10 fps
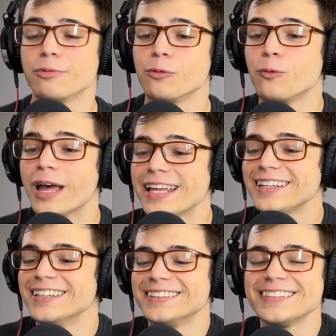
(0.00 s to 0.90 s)

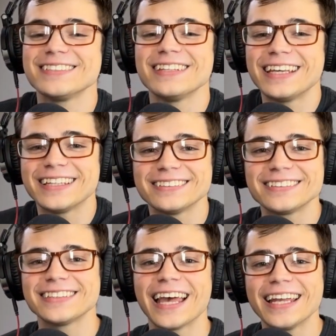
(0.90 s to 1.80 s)
When does the
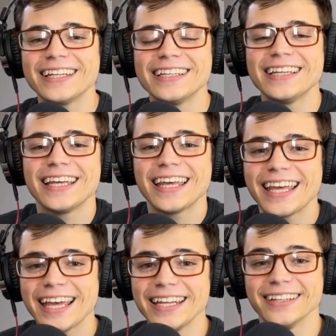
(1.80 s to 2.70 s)
insanity
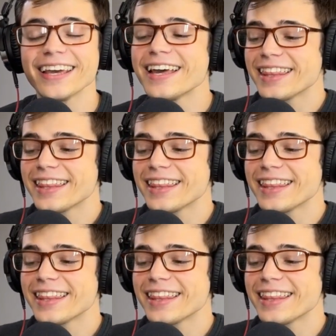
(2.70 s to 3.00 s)
end?